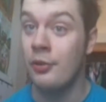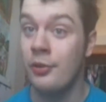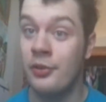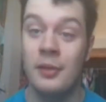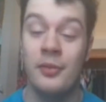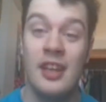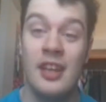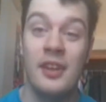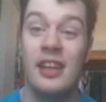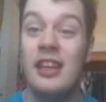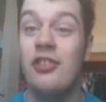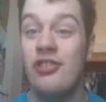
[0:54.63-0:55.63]
His name is 7
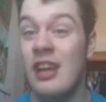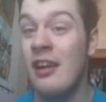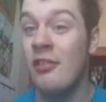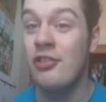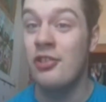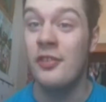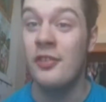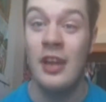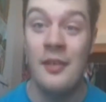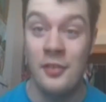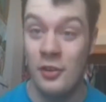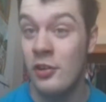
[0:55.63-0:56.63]
Keys Challenger. If you
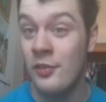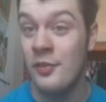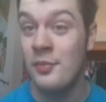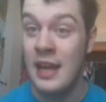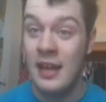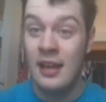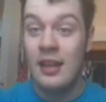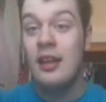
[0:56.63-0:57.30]
haven't heard of him yet,